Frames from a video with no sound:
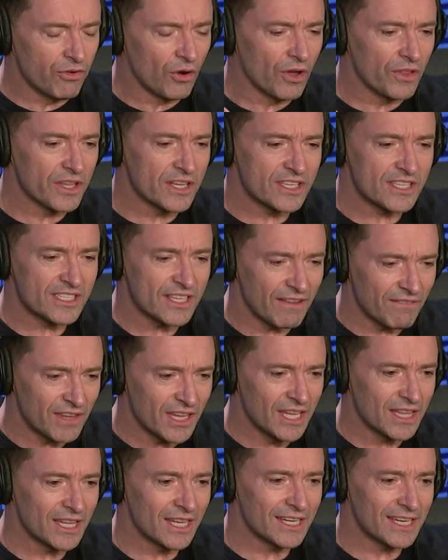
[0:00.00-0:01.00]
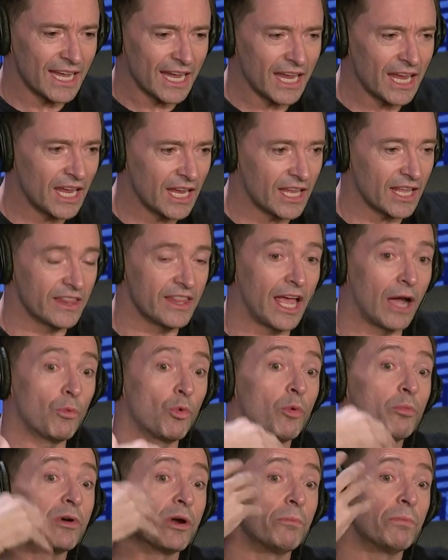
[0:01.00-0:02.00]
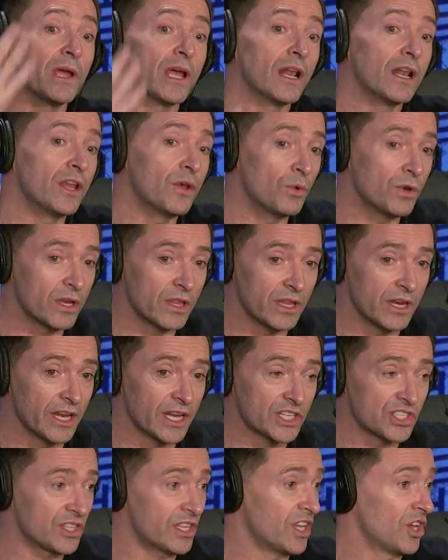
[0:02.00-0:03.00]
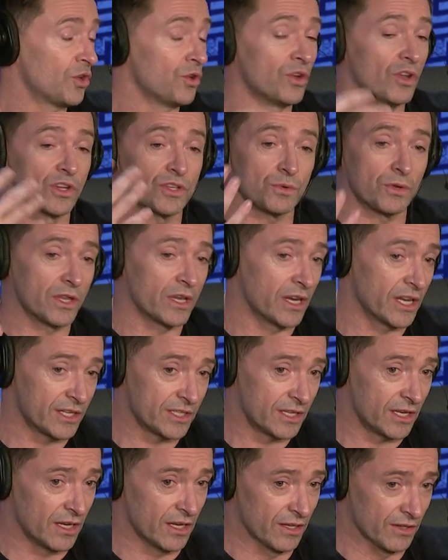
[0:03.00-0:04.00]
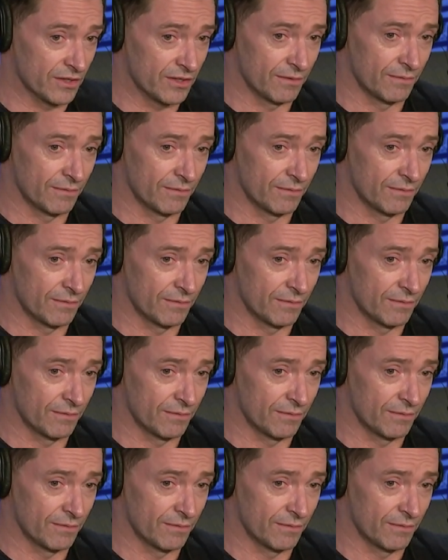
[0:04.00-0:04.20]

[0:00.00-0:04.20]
while there's something in the tank, and that will propel you into the next thing. Who knows what the next thing is?